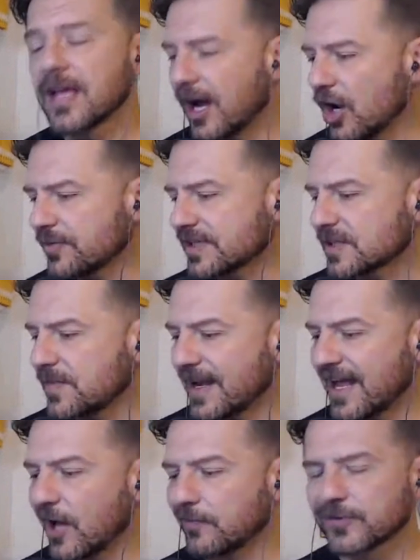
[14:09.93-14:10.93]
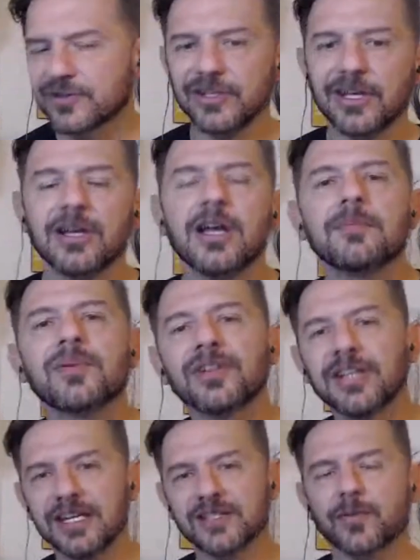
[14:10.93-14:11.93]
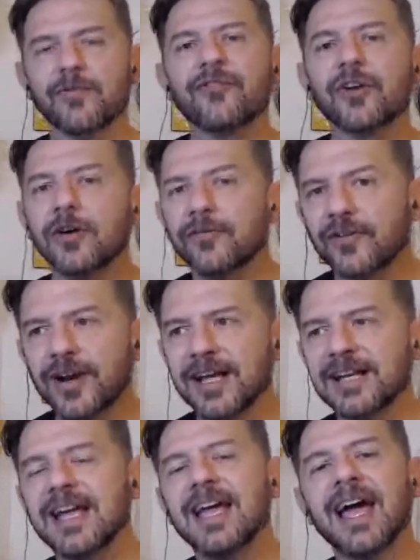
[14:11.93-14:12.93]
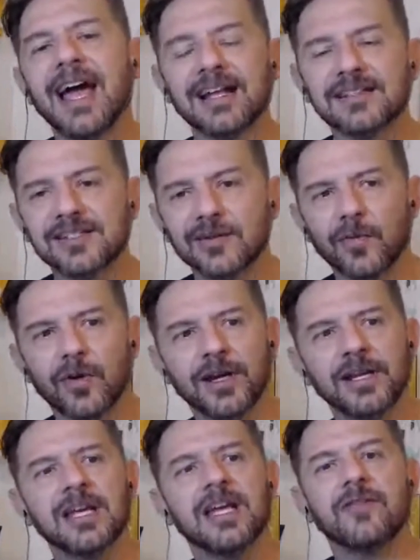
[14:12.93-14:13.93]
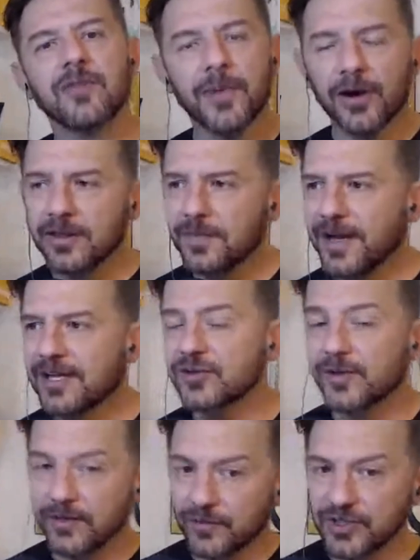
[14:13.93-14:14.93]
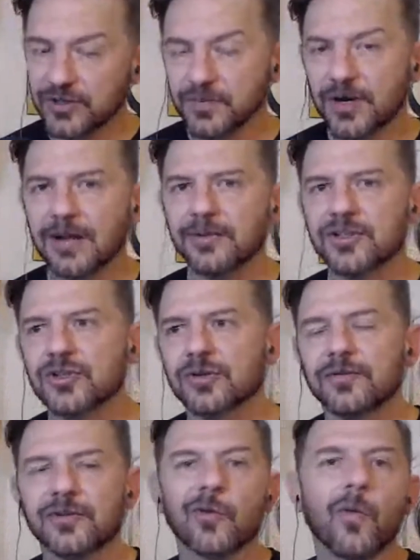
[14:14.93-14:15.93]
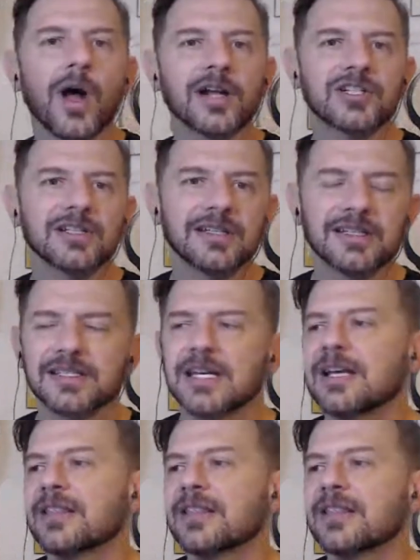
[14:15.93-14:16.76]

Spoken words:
I hope this has been helpful to you. Please refer a friend, add someone. If you're part of the Patreon, which is probably true if you're watching this,